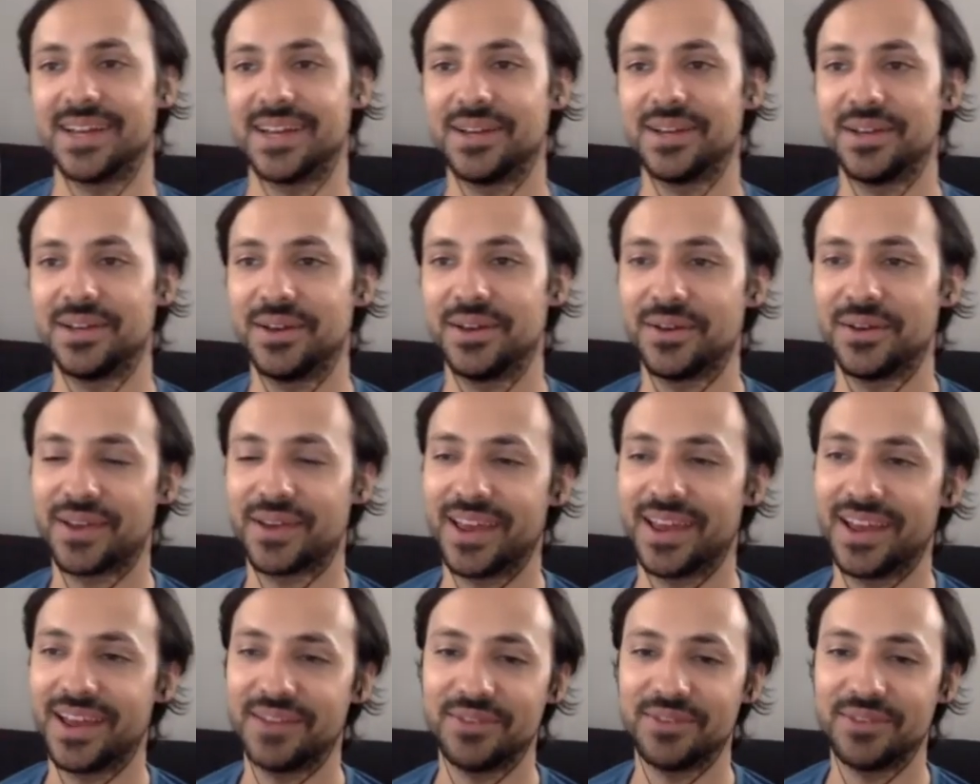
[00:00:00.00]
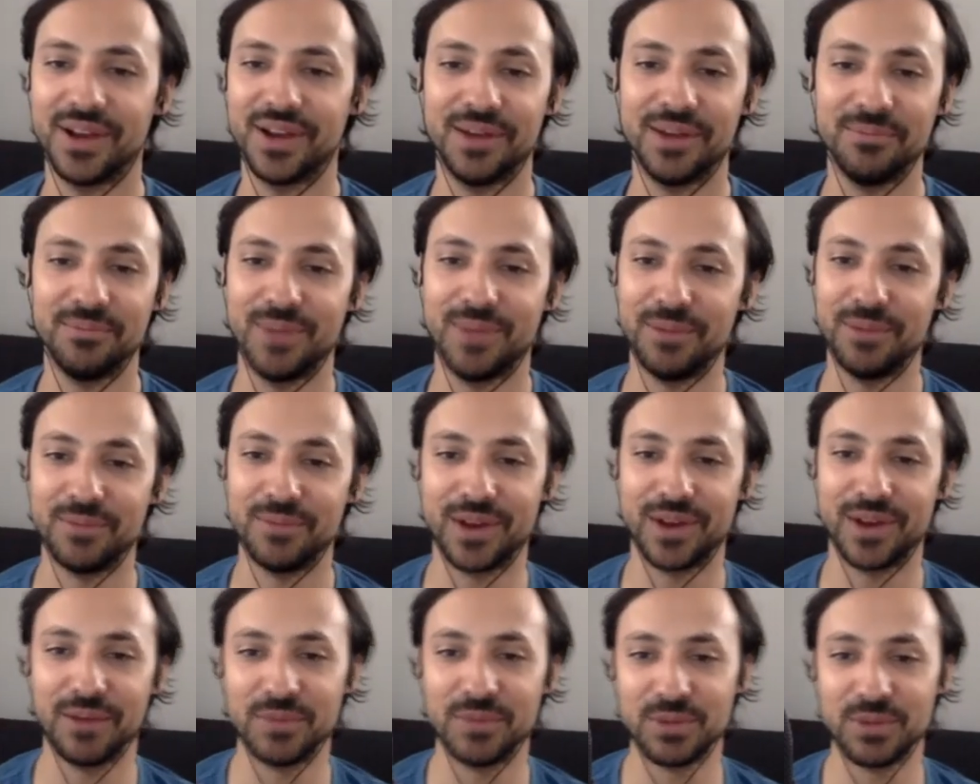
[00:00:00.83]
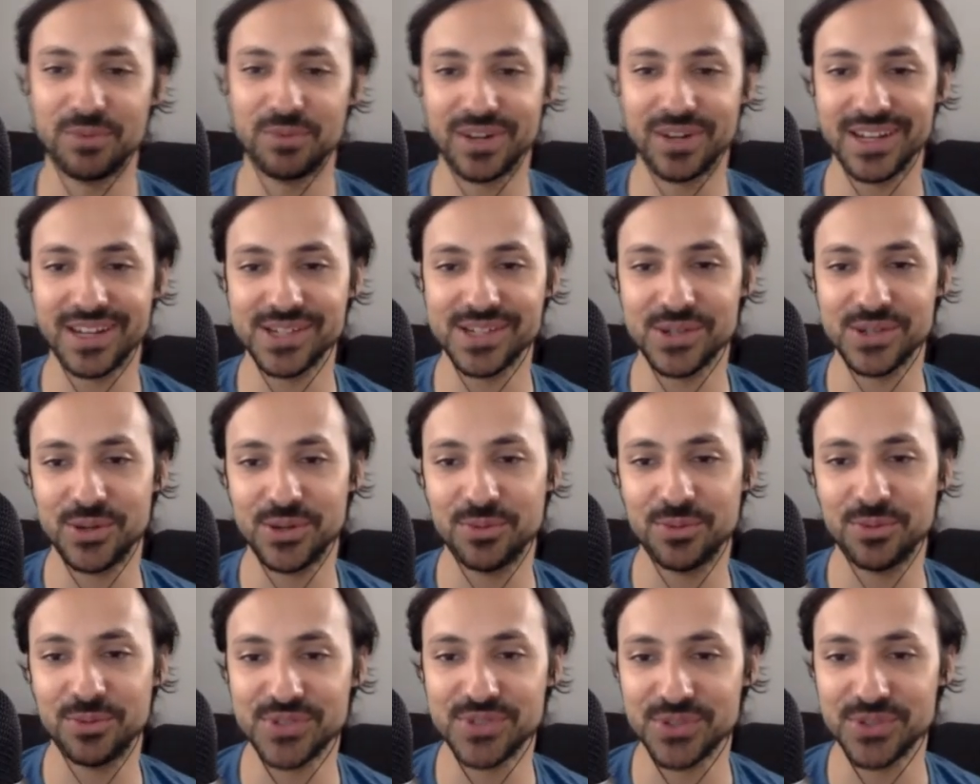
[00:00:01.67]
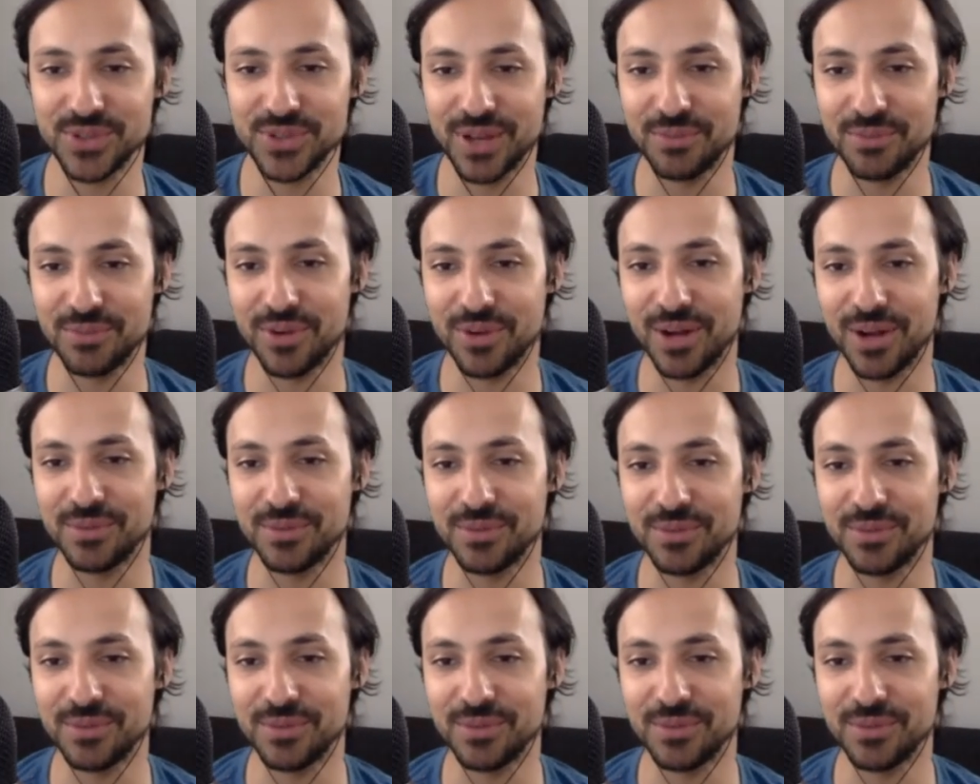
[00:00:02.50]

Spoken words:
Okay, I'm going to bring us home soon, I promise.